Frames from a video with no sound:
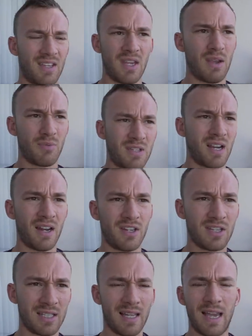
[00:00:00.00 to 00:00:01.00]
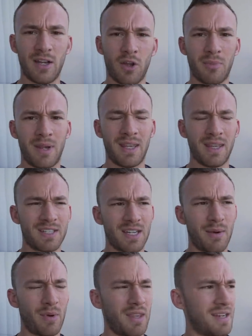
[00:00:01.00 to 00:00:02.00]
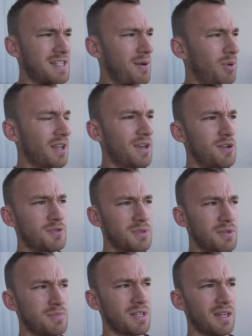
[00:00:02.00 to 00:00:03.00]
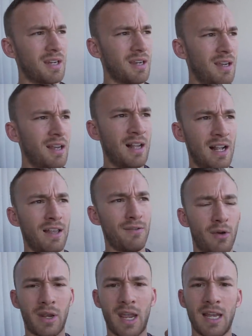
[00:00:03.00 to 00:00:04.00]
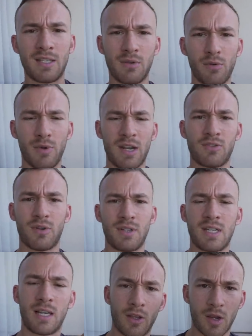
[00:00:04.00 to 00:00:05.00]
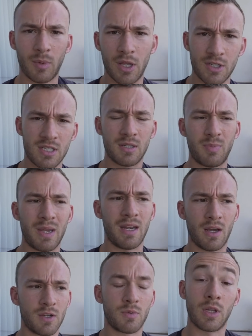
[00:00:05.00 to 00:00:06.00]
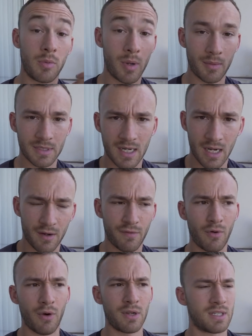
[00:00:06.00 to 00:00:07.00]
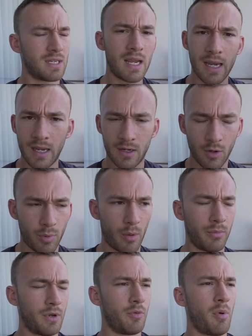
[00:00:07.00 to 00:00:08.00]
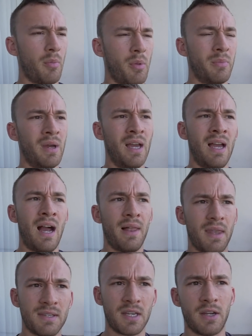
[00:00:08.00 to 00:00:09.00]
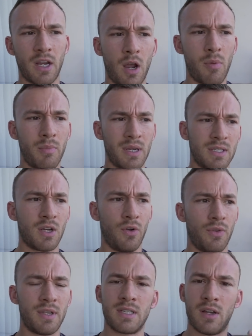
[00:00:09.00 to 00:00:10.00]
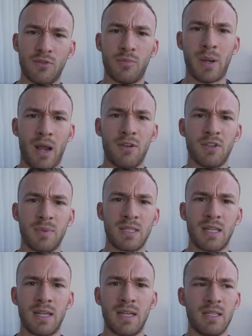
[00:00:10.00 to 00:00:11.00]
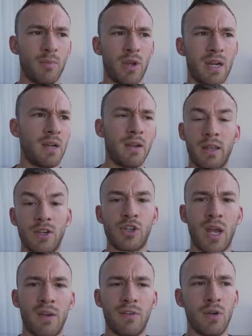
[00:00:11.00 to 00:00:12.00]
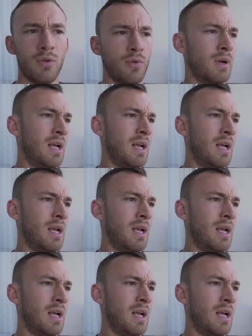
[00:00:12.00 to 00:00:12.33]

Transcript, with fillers: it was kind of just laid on me in the same way. The example I used was, it was like phoning ahead to a restaurant saying, look, I'm allergic to peanuts, will you be able to cater for us? Yeah, no problem, no problem. And then turning up and being told that it's £100 because they need to bring in another chef who